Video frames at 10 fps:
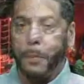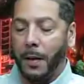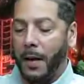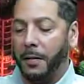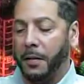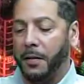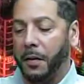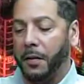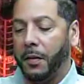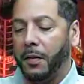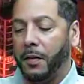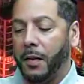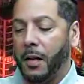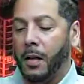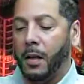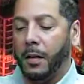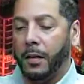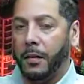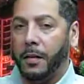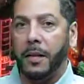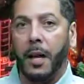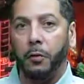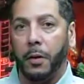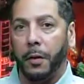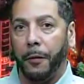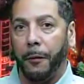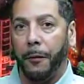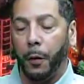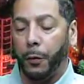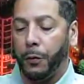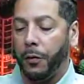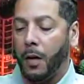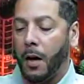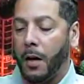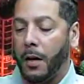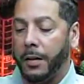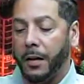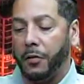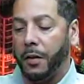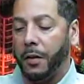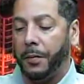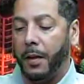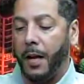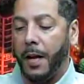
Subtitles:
Plastic Sisters. This is actually the first edition of it,